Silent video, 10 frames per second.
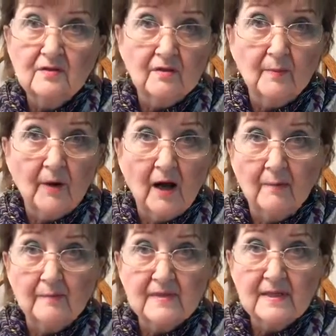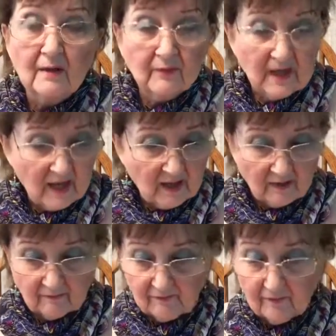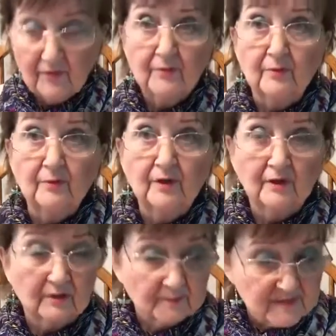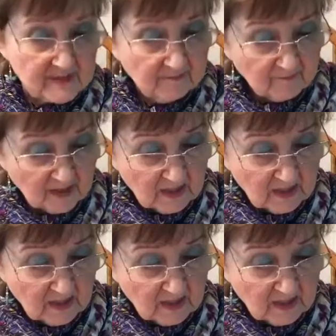to the problems that we have through herbs.